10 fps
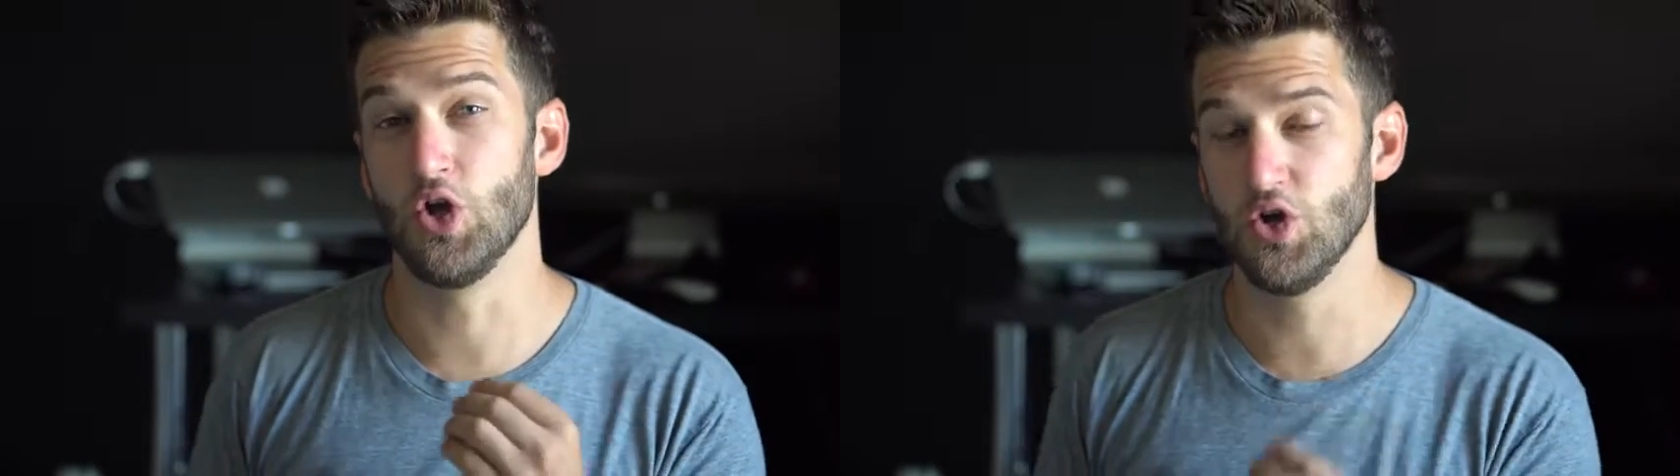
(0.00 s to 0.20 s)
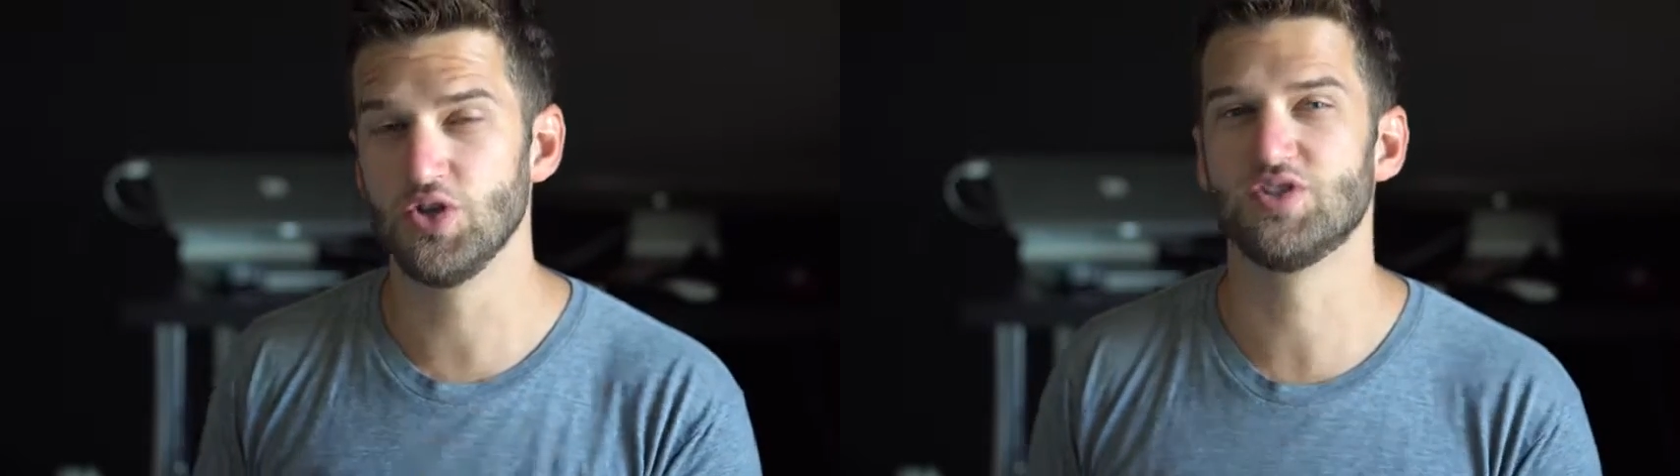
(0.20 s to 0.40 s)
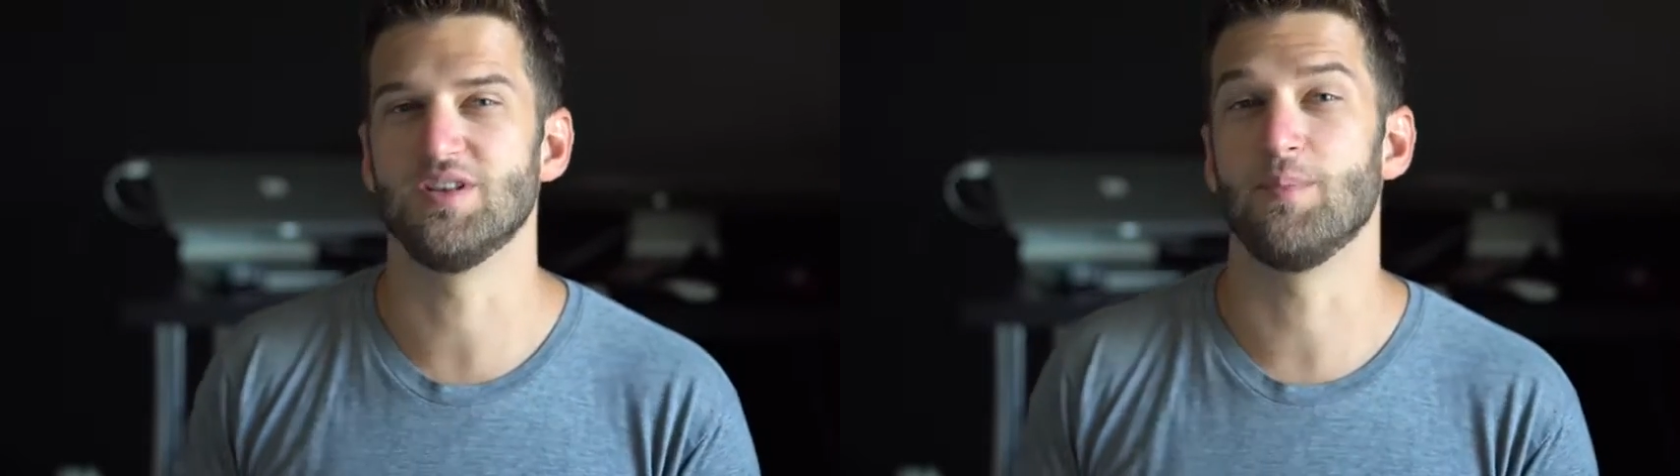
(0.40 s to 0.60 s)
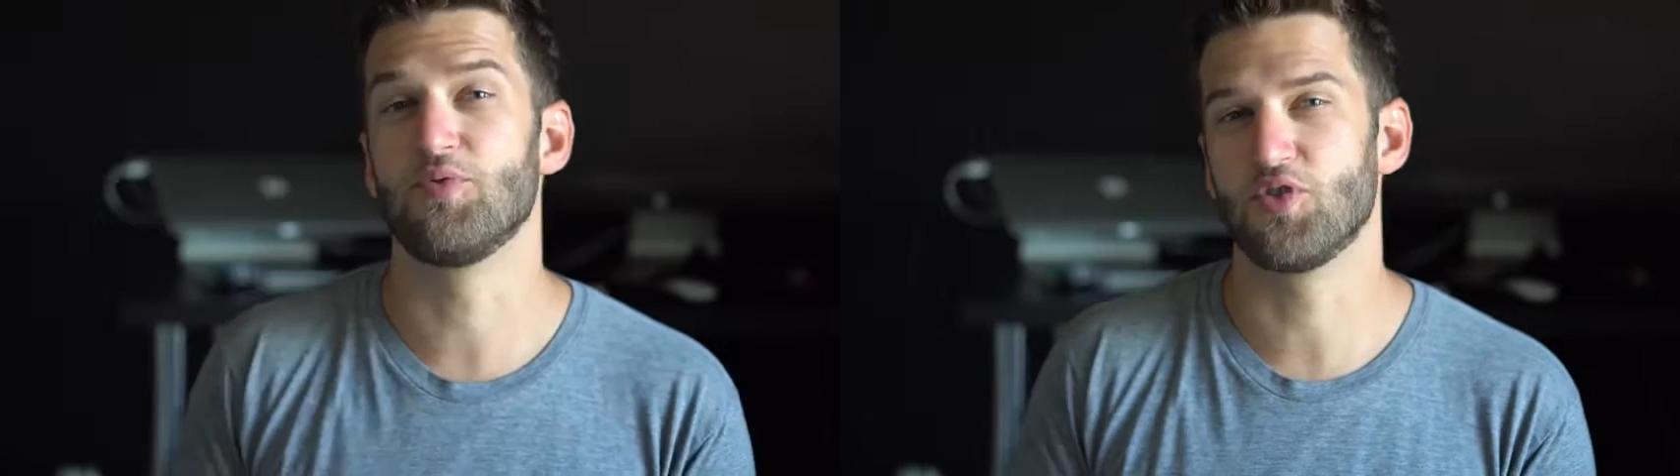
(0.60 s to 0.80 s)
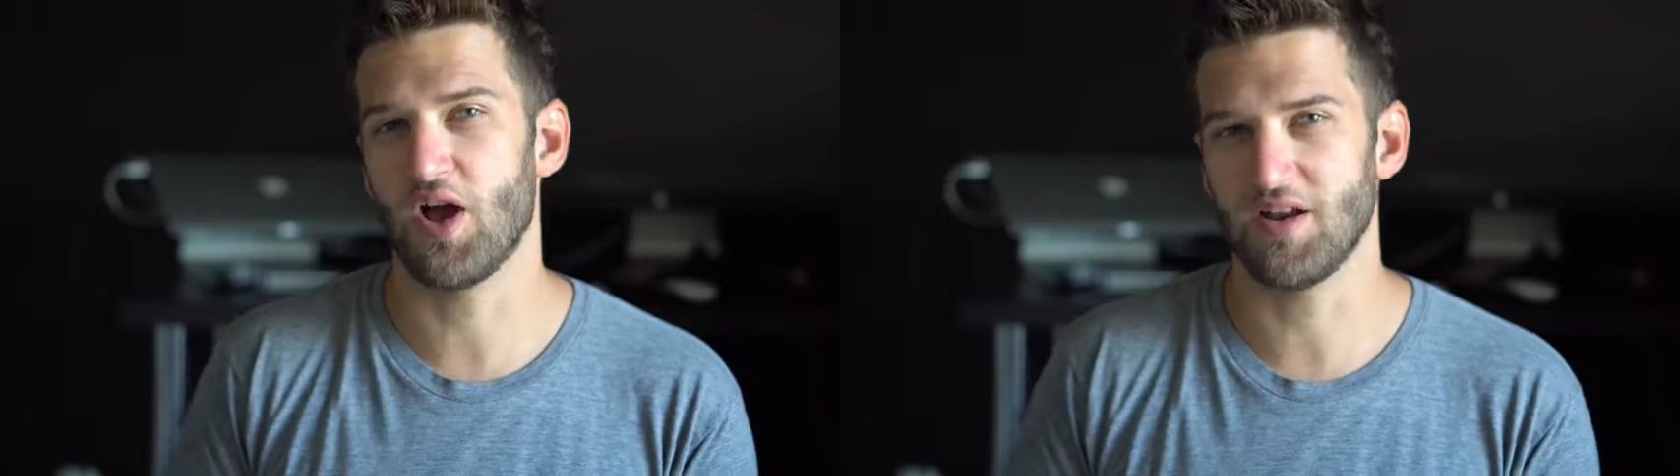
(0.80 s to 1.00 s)
goods and the
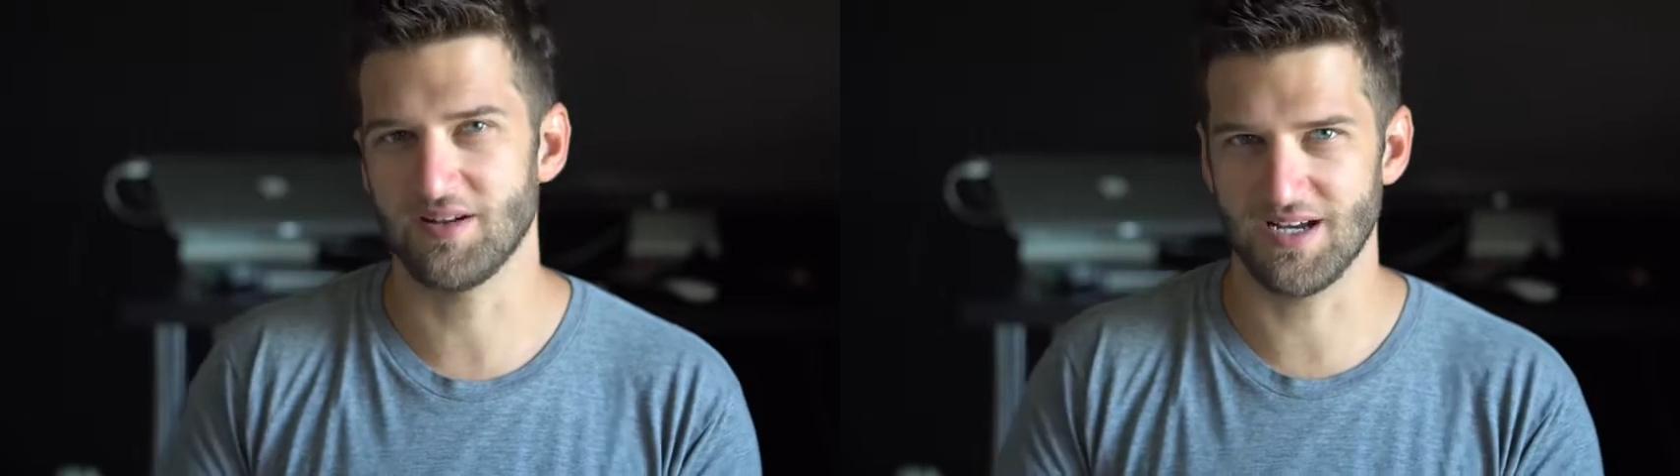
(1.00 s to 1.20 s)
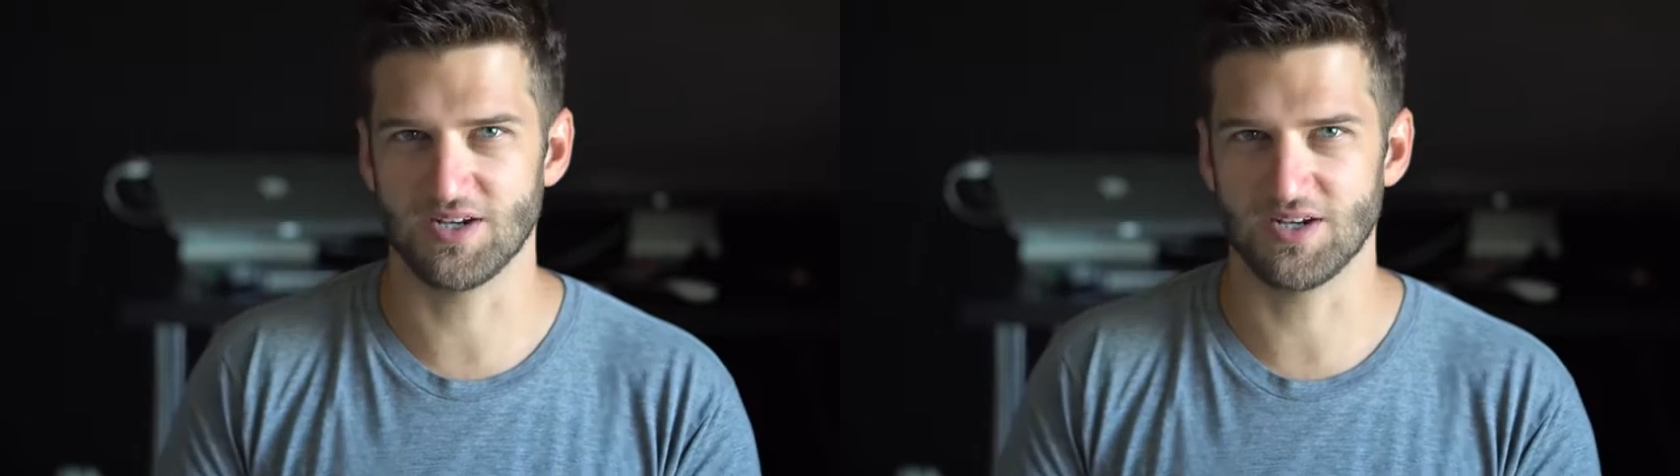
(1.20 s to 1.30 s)
product